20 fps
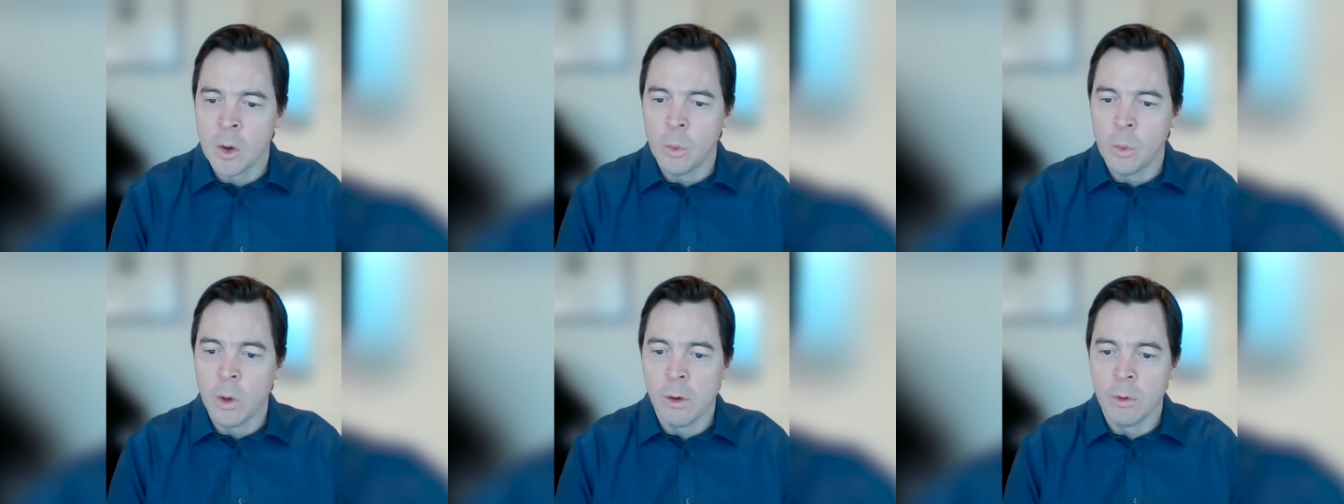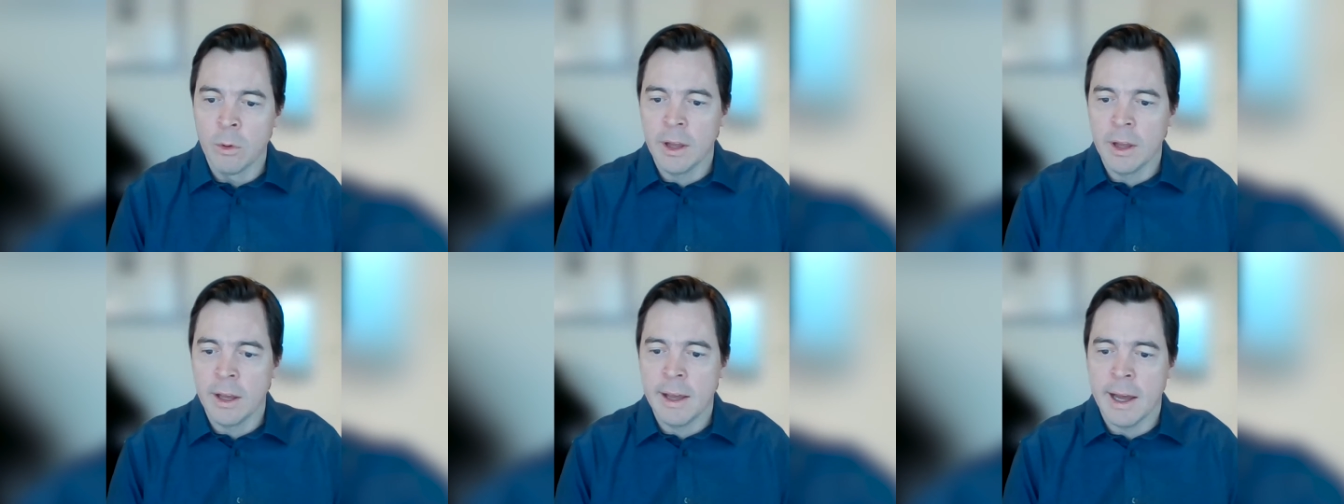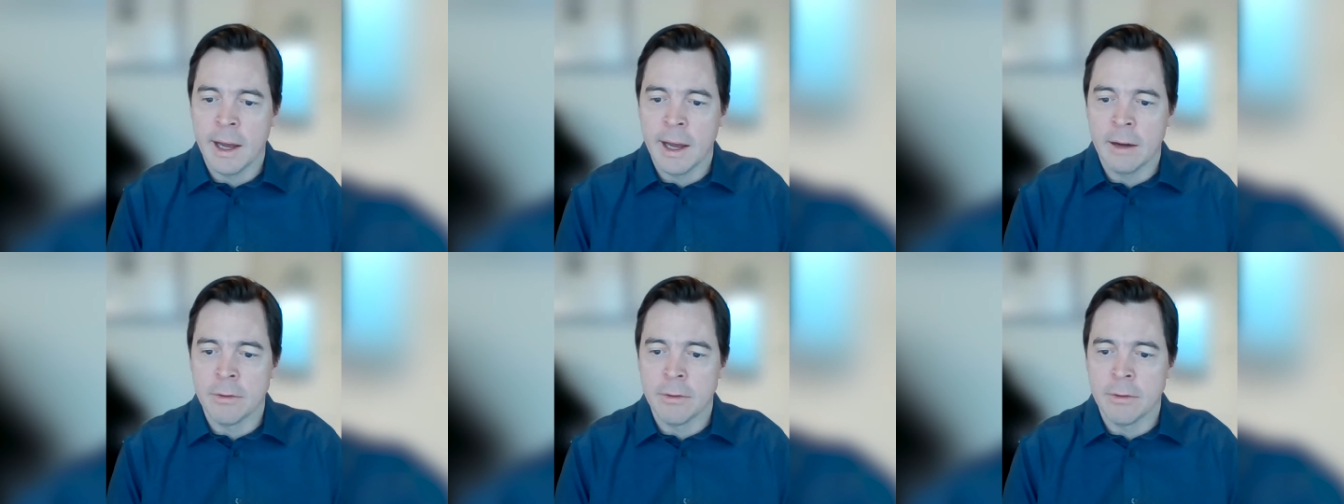we really
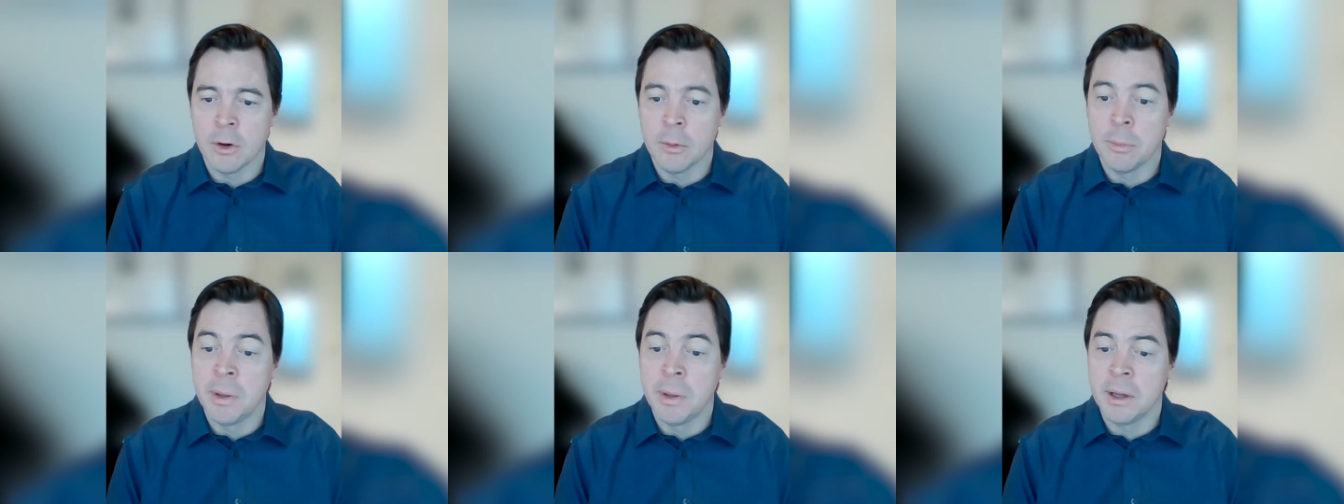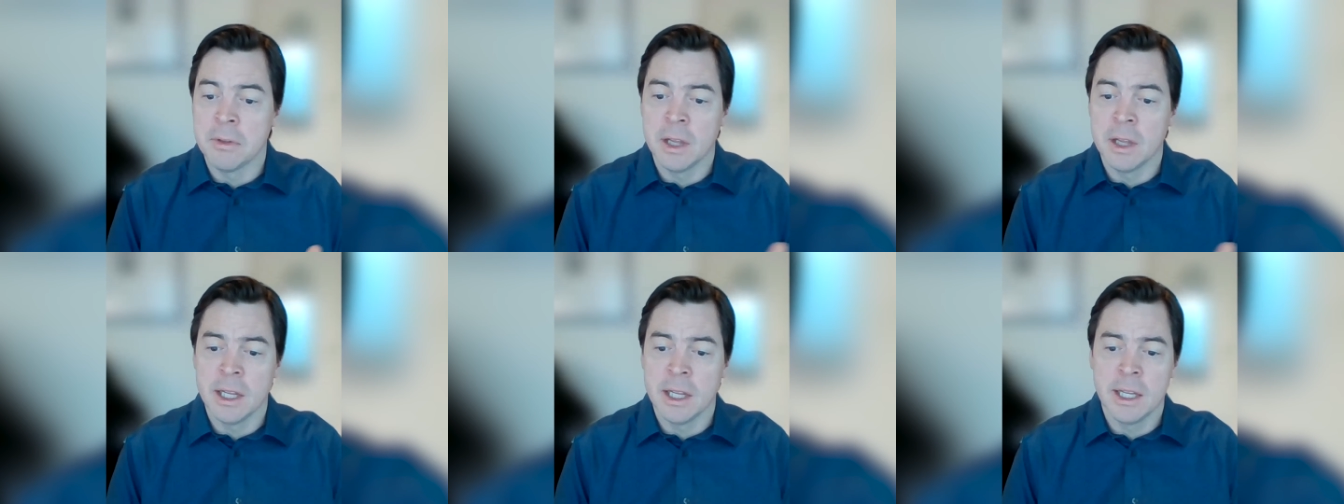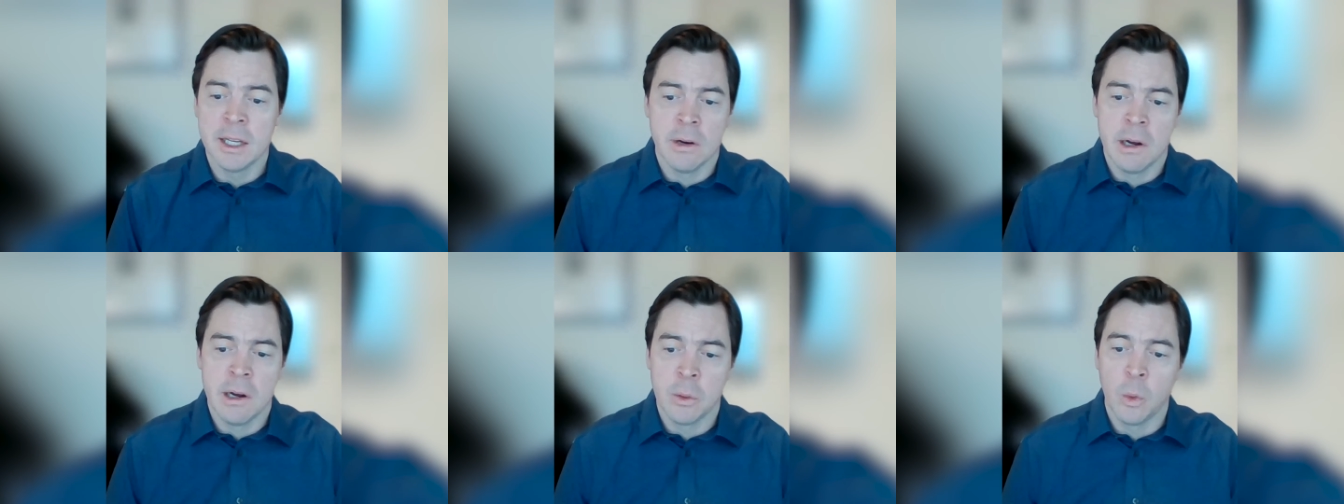have our pick of the
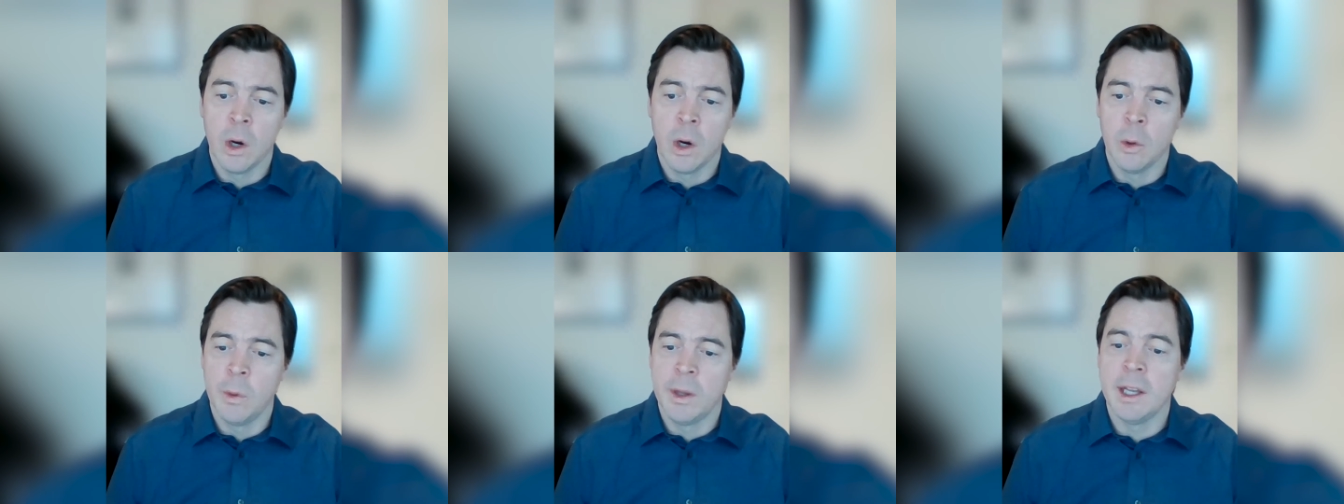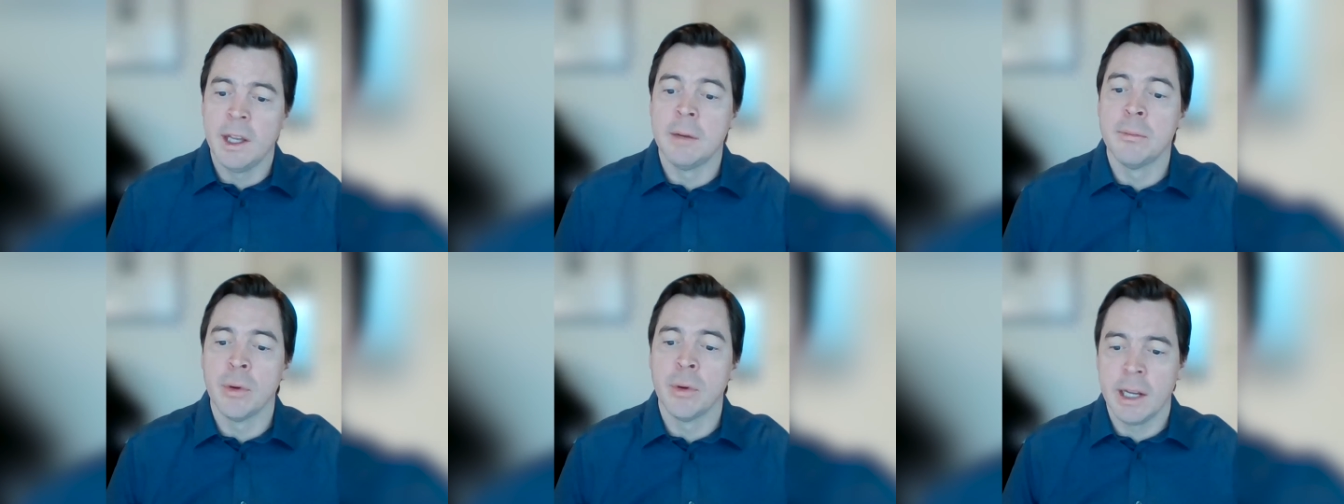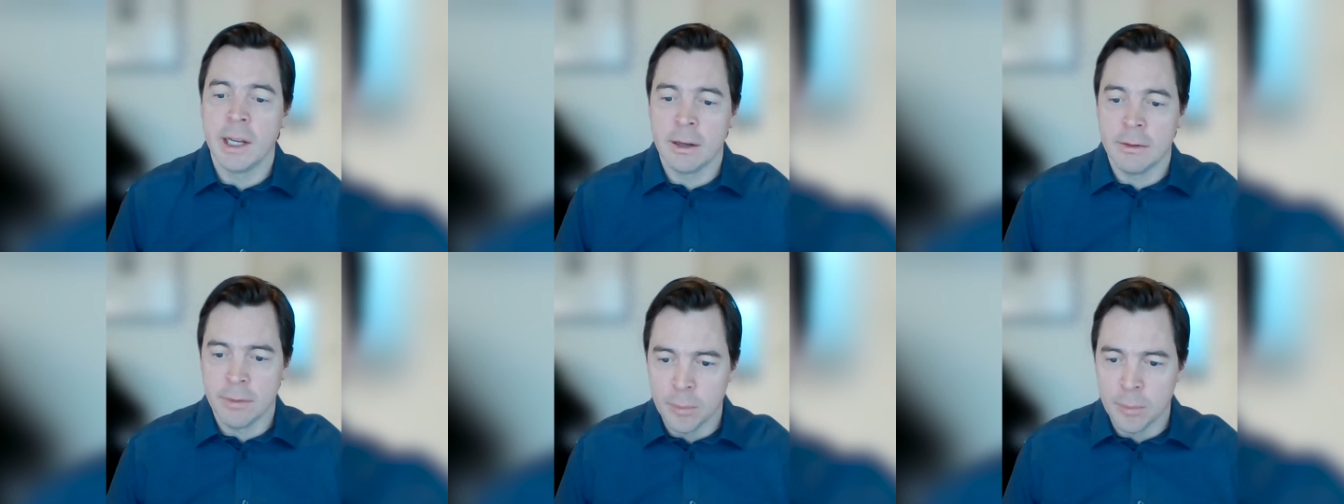litter on where we can
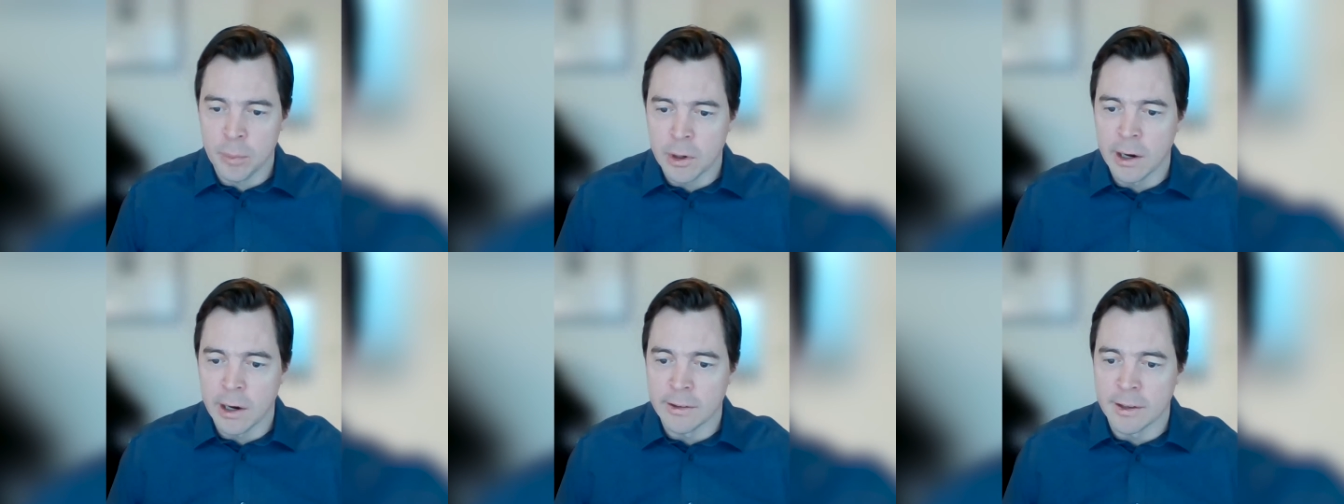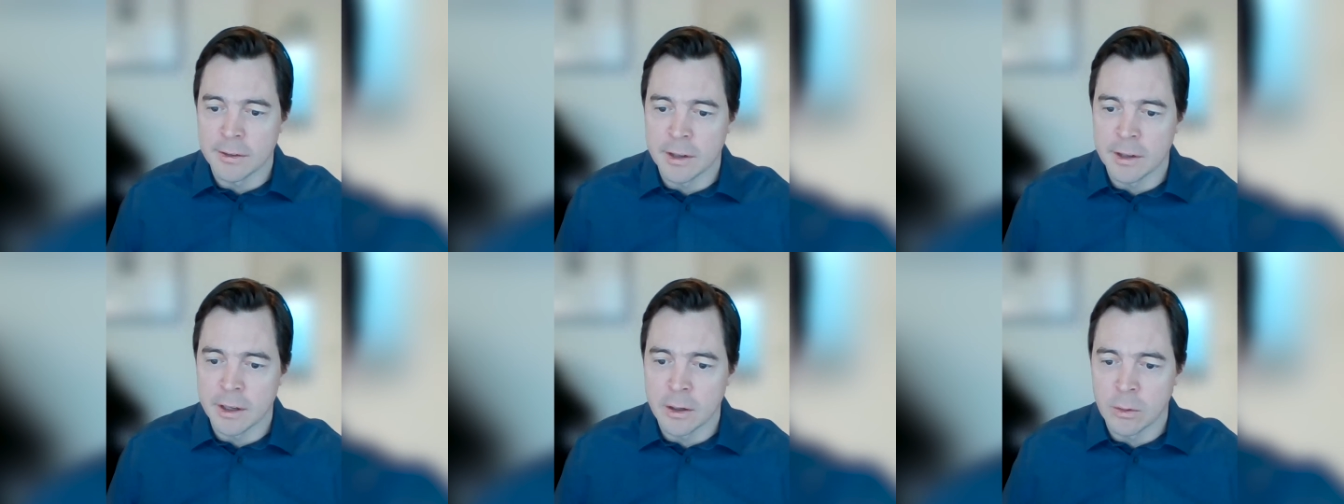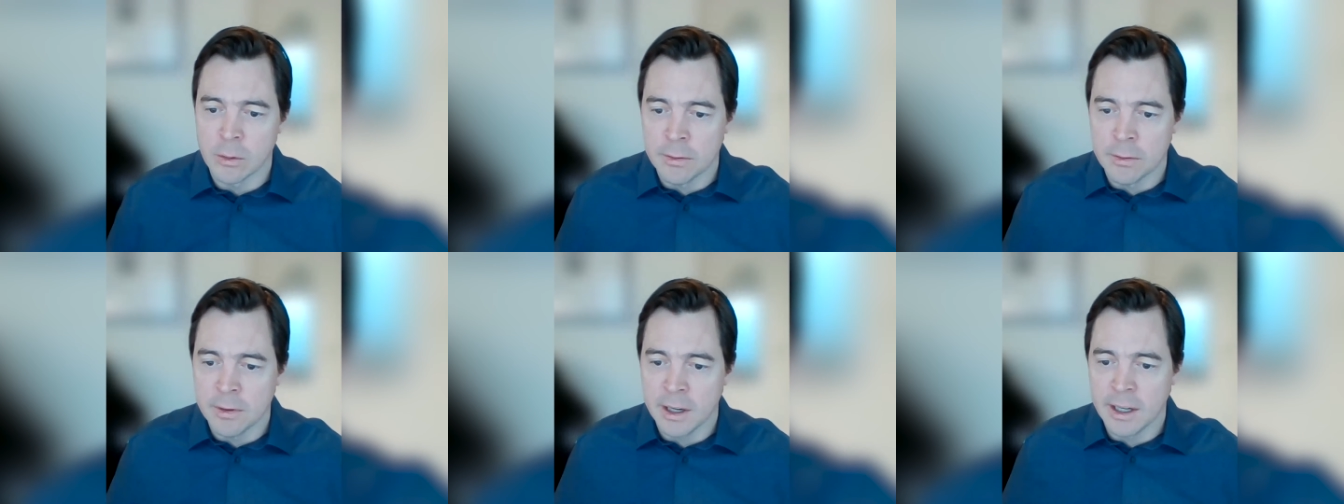bring it for processing
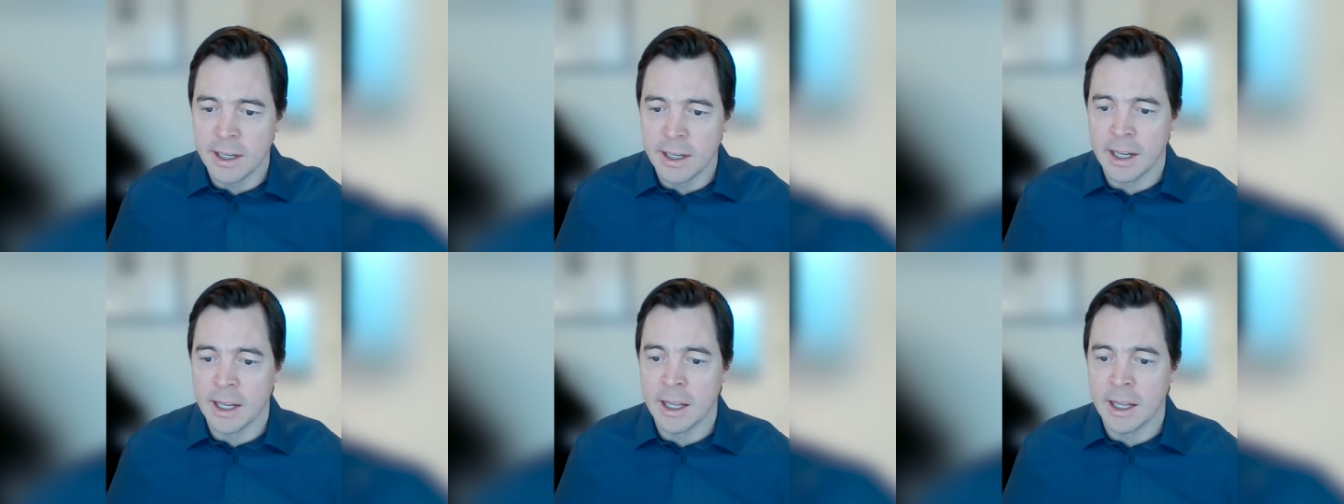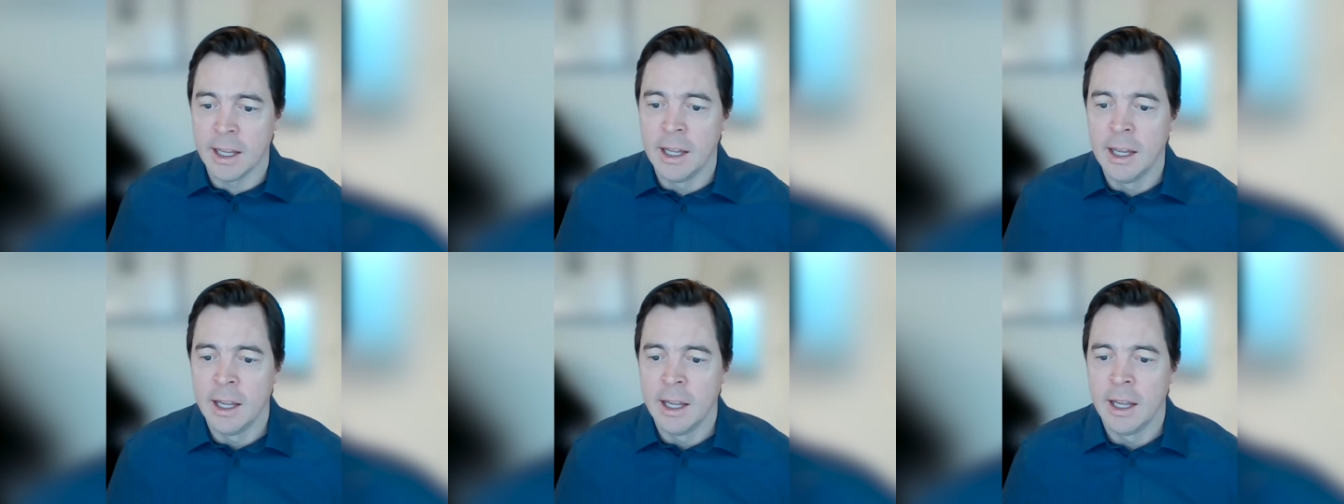and refining.